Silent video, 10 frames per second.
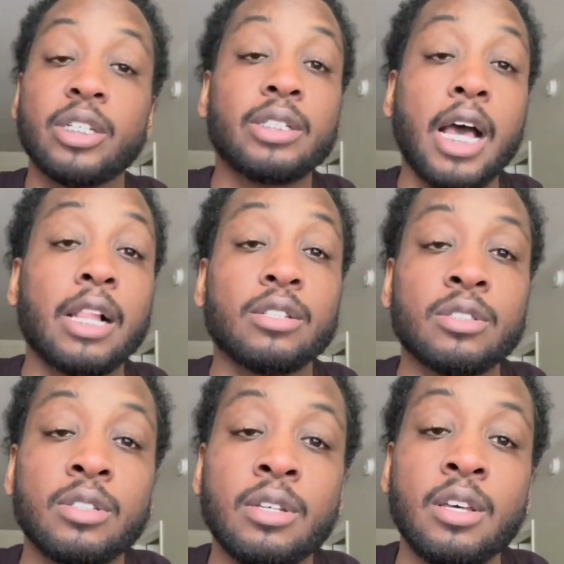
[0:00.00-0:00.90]

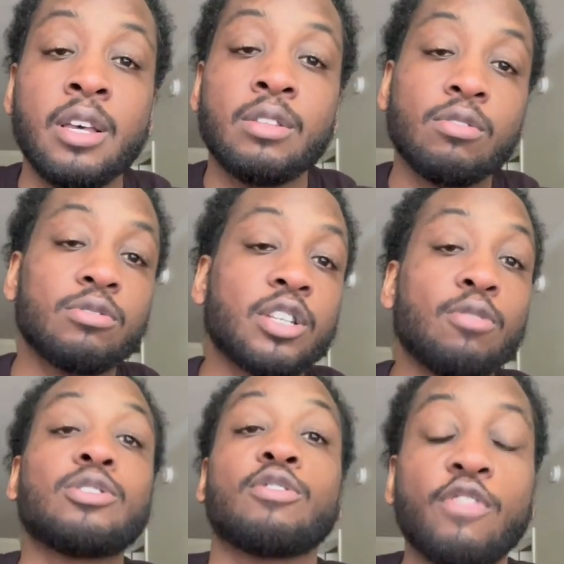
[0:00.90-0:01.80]
You know what I'm saying?
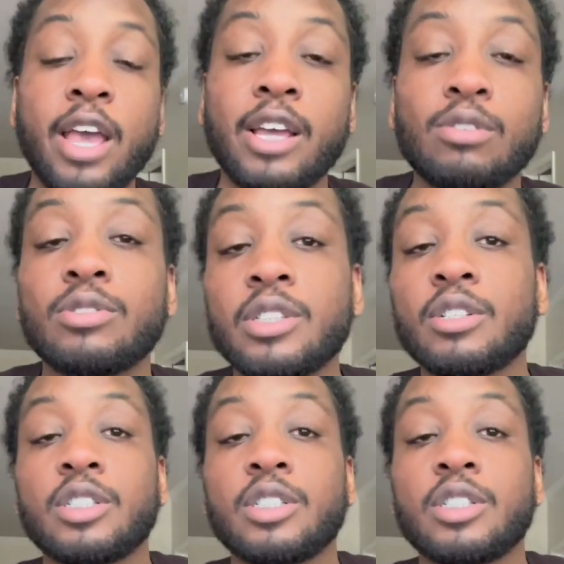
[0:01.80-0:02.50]
Which is fine. You know what I'm saying?